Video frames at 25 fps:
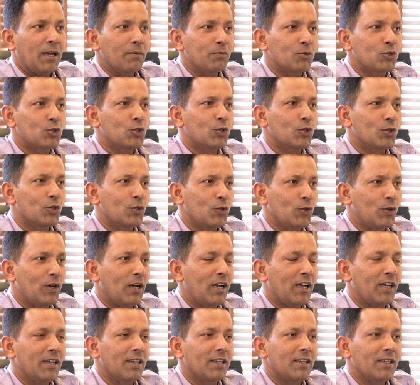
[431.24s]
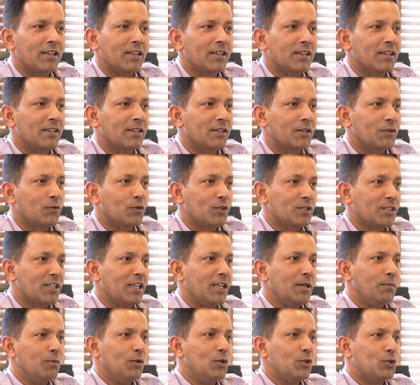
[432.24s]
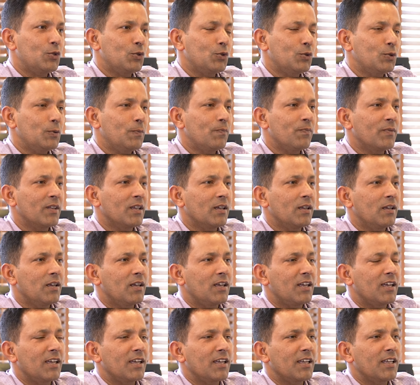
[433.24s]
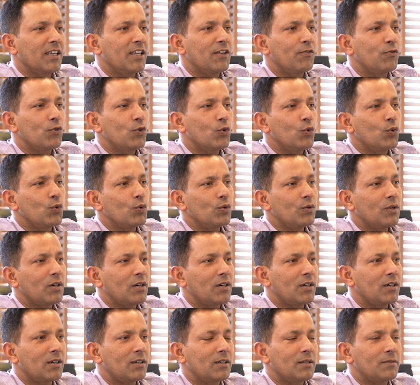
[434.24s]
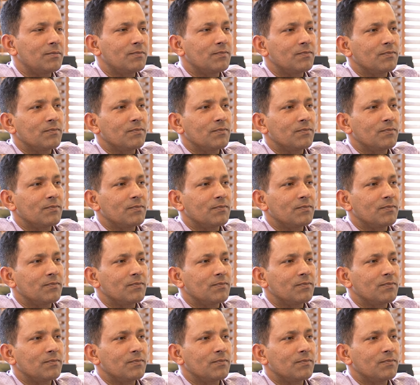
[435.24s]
I'm sure, you know, I was able to give you